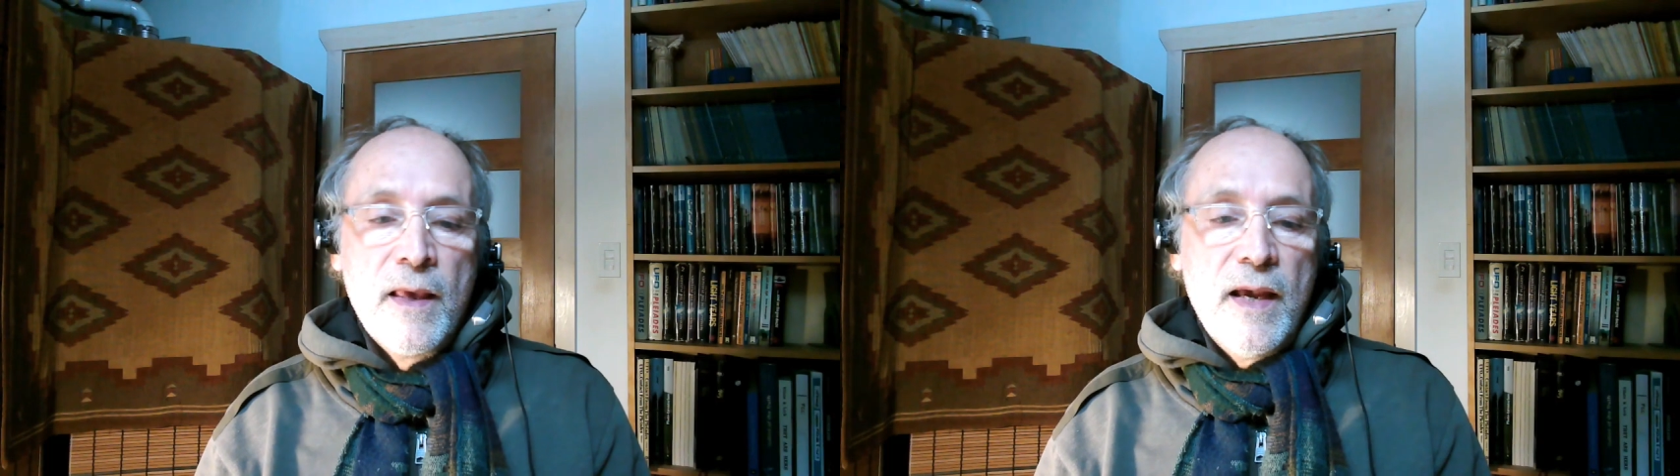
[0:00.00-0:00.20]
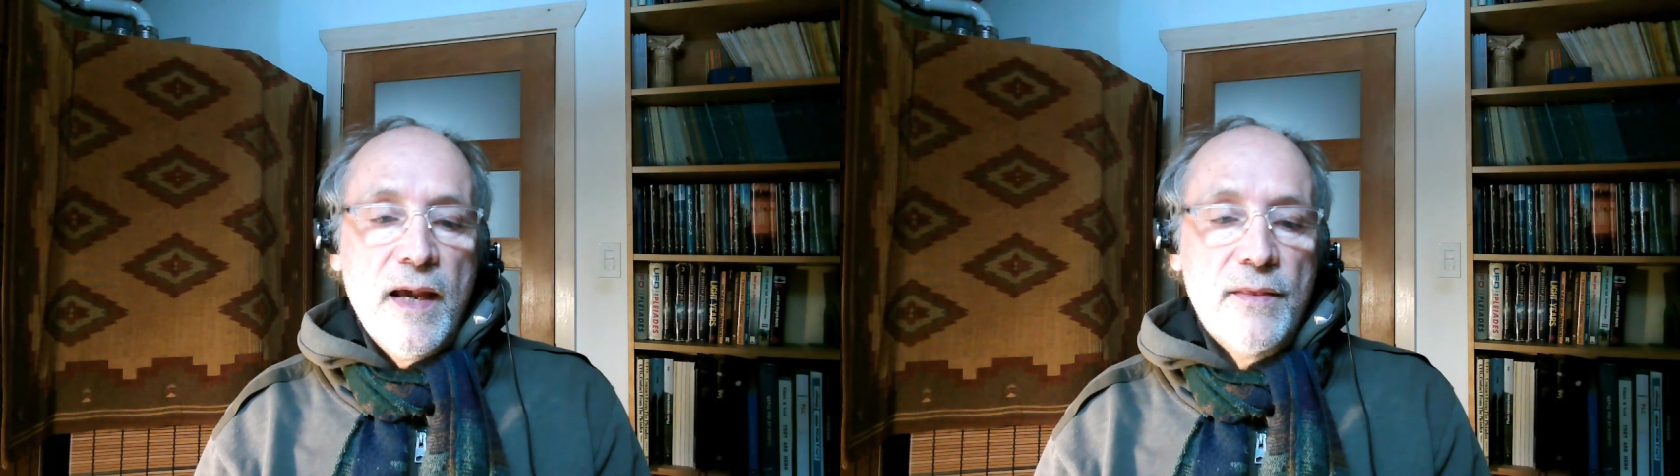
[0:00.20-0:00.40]

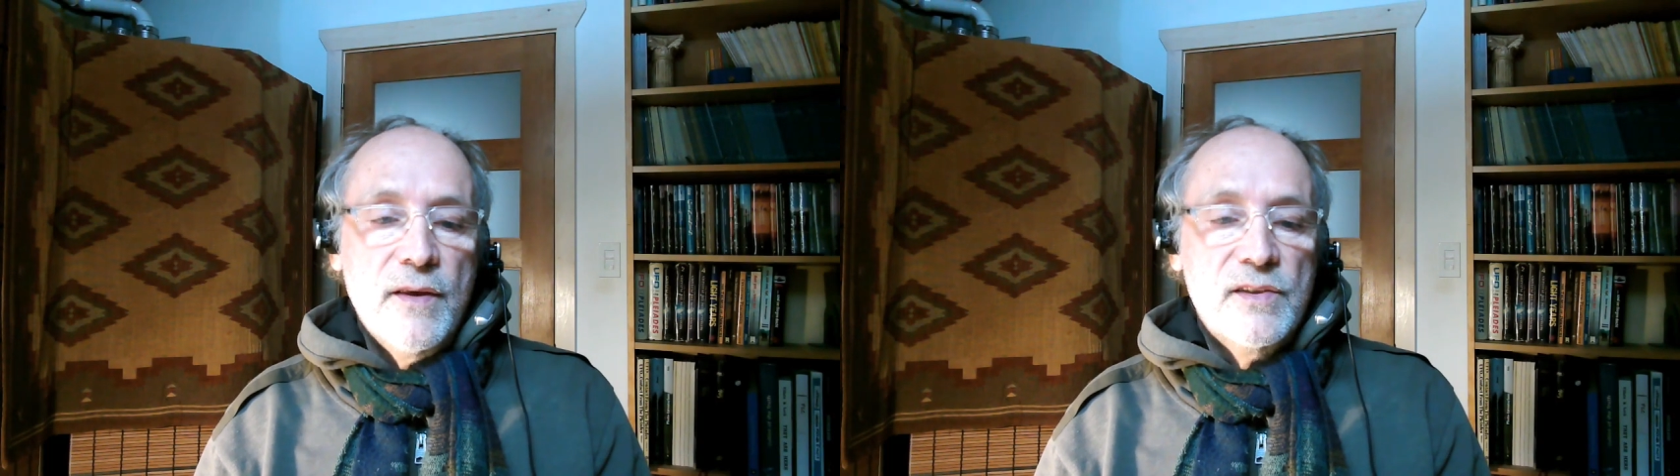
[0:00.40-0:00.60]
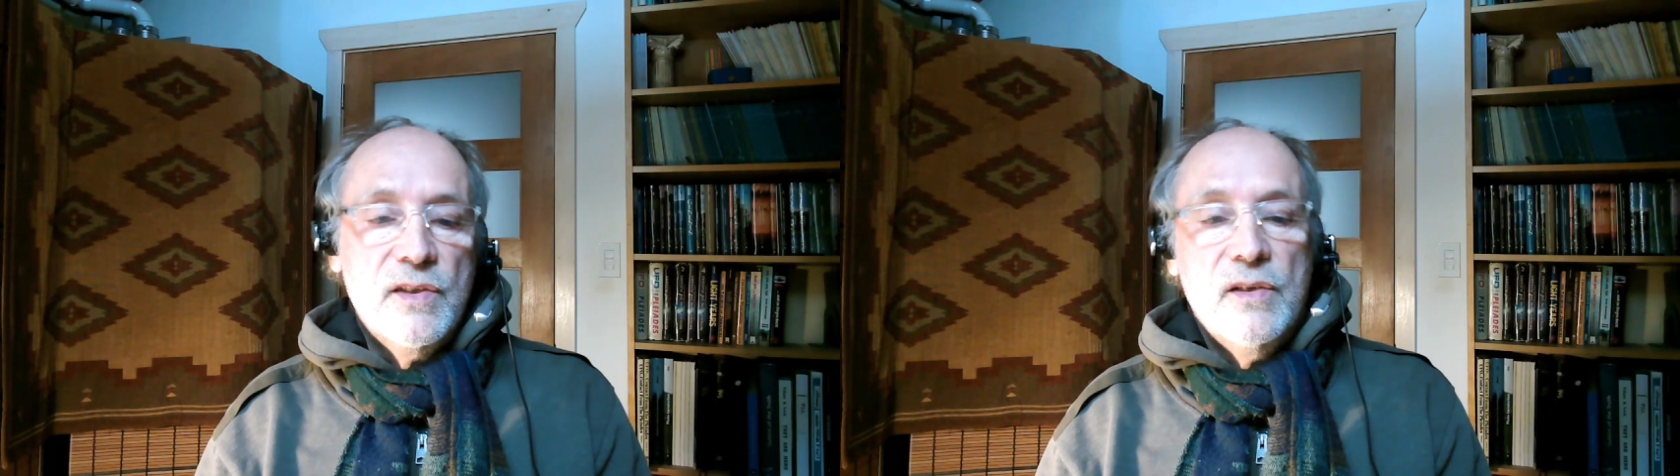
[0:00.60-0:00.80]
and
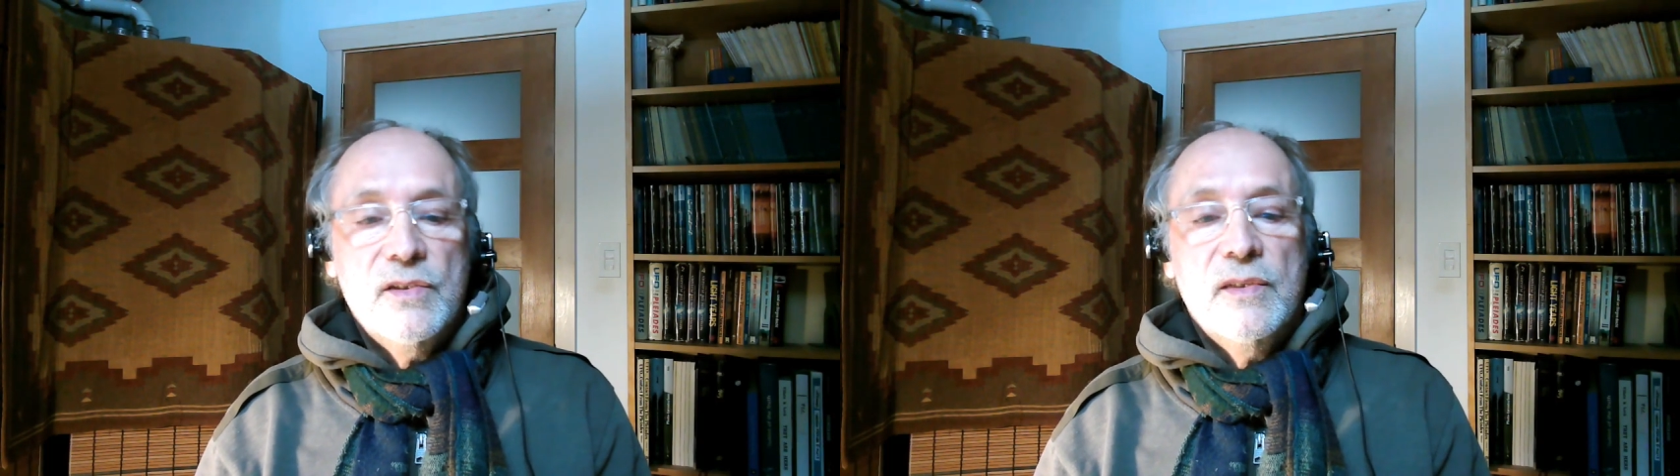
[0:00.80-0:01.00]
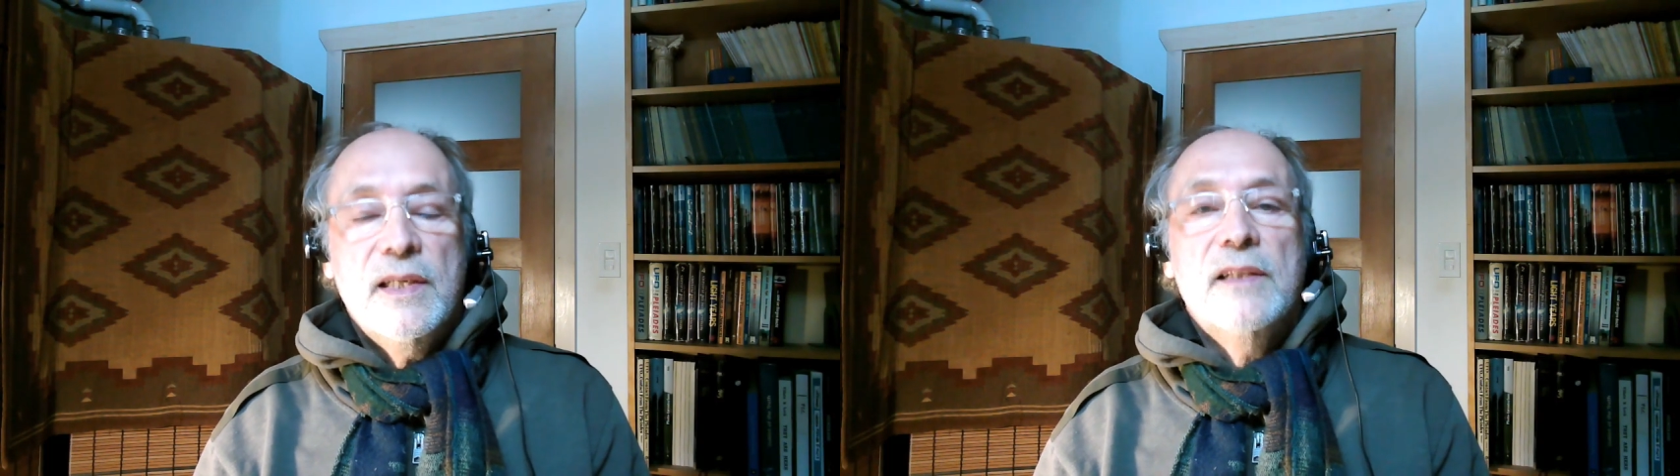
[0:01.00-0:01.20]
thus
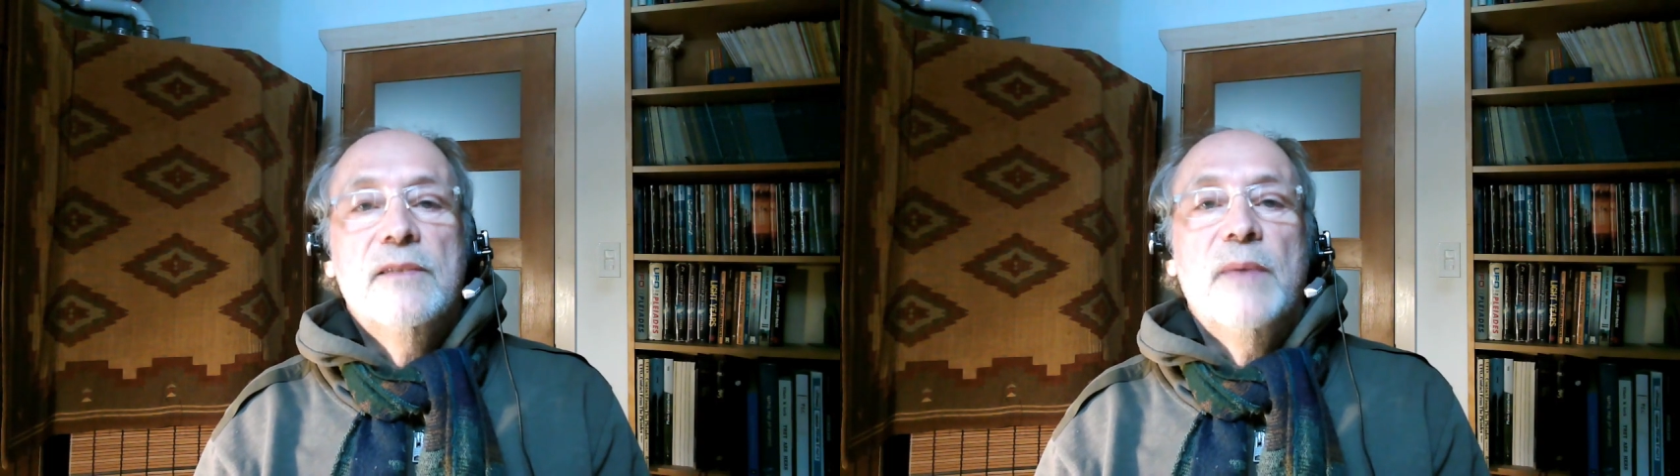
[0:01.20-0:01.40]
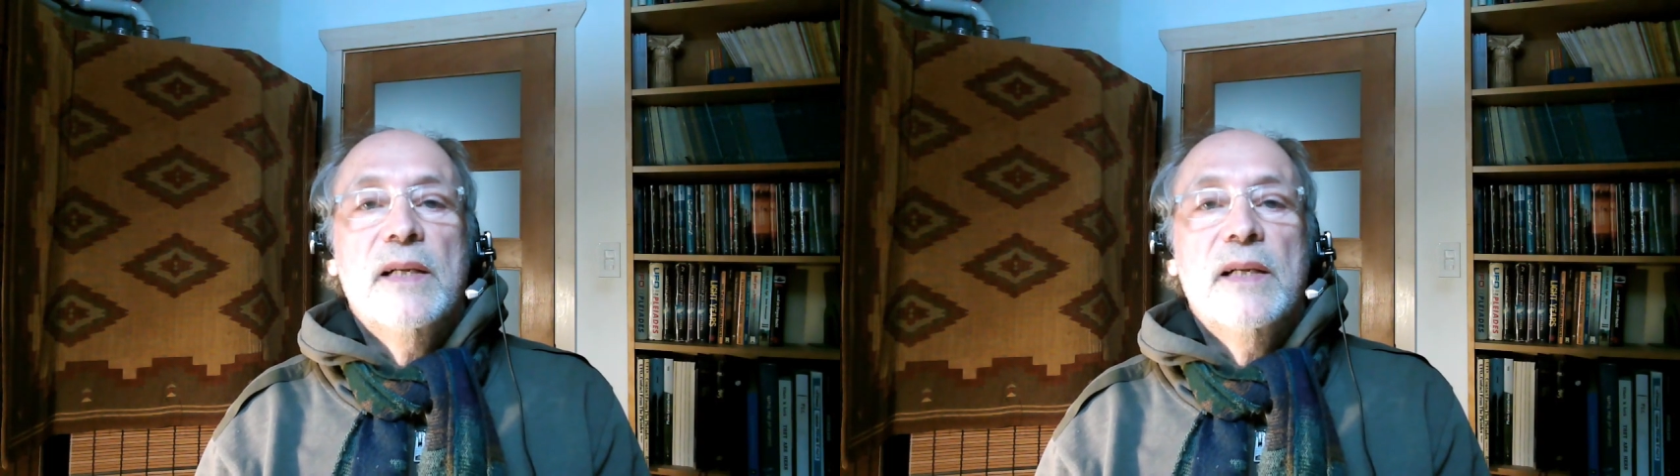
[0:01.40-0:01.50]
also against